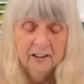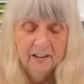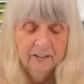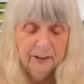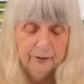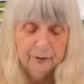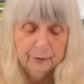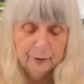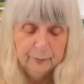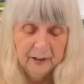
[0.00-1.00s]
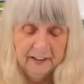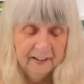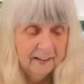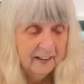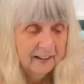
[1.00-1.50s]
different from
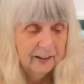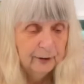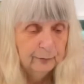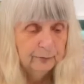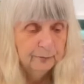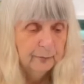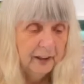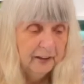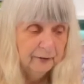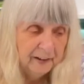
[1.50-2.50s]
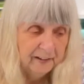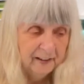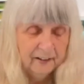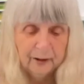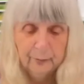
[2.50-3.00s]
mine. Mine are very
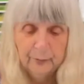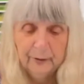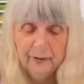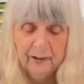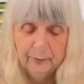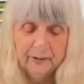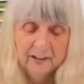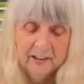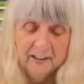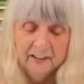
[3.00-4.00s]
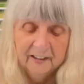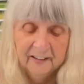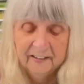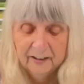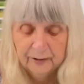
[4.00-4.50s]
simple. This one
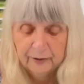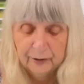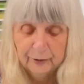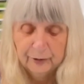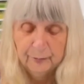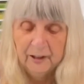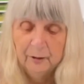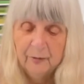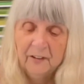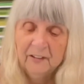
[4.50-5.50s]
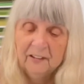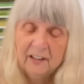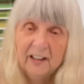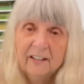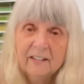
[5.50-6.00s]
isn't difficult to make, but this
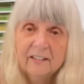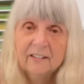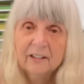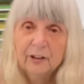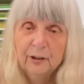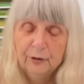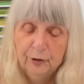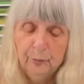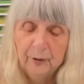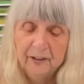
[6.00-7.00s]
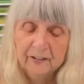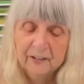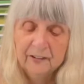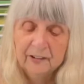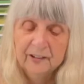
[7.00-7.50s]
has two parts
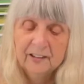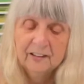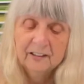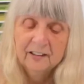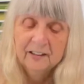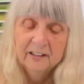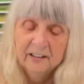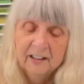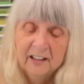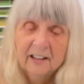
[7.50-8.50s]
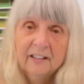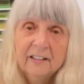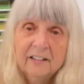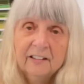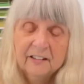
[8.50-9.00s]
to it,
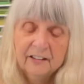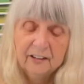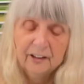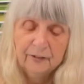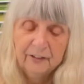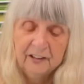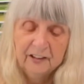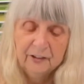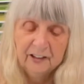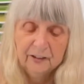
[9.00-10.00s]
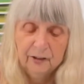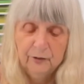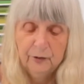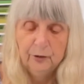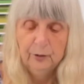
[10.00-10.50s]
and so that's very attractive
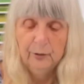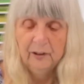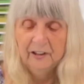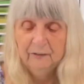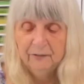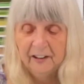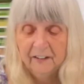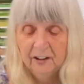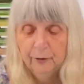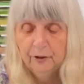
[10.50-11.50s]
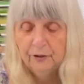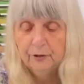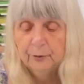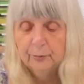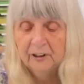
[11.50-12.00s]
too. And in fact the
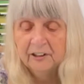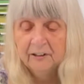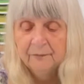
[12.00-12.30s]
original one